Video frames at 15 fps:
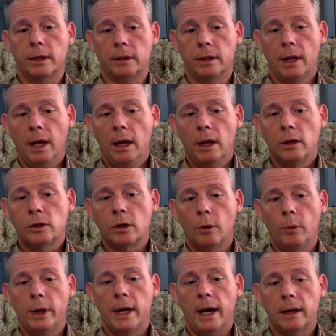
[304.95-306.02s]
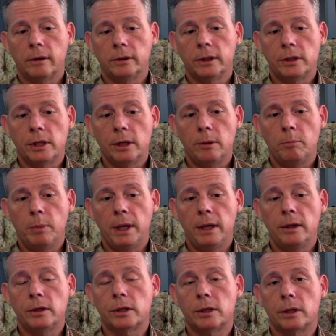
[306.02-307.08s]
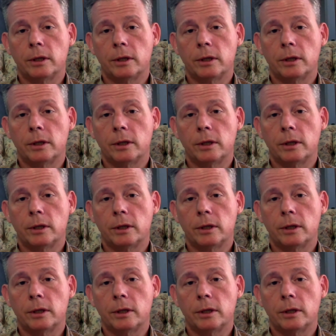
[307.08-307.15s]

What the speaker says: And so we not only see peace